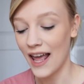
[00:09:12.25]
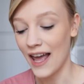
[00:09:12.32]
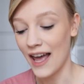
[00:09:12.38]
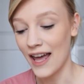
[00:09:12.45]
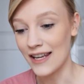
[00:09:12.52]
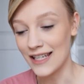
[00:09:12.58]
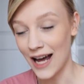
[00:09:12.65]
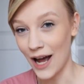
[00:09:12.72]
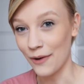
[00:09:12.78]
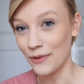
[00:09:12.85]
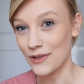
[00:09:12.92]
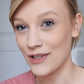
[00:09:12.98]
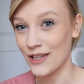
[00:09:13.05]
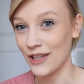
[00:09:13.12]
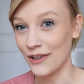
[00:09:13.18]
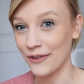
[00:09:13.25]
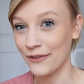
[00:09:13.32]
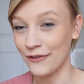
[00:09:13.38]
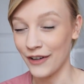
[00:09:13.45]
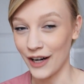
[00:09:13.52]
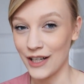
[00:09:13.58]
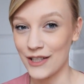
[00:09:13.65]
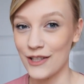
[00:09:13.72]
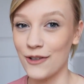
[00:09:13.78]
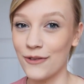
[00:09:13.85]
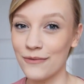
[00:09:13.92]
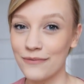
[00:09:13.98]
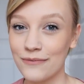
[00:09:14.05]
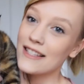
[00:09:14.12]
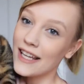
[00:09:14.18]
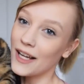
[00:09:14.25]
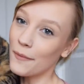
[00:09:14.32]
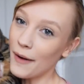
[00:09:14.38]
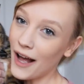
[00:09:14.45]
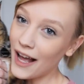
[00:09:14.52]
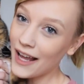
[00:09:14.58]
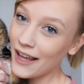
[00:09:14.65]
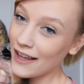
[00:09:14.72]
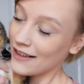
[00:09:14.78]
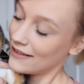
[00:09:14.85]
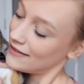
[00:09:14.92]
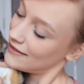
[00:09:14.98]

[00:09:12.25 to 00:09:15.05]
and I will see you very soon. Say goodbye!